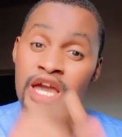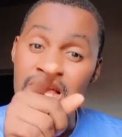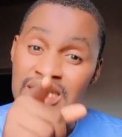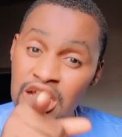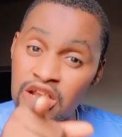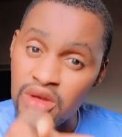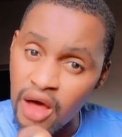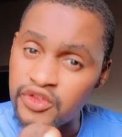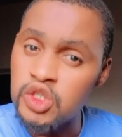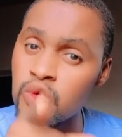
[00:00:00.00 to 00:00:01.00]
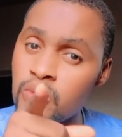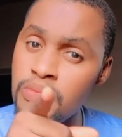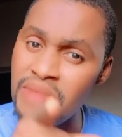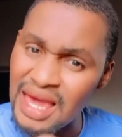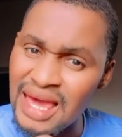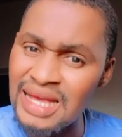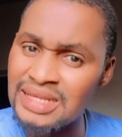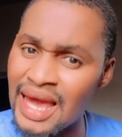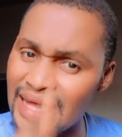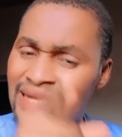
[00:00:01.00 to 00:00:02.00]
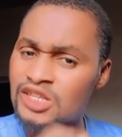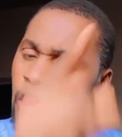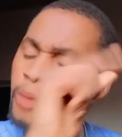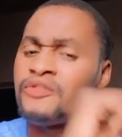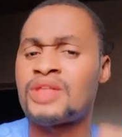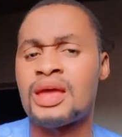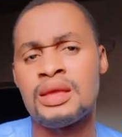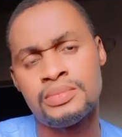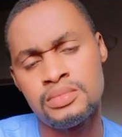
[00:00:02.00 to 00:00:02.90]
is enough to make his haters come after him.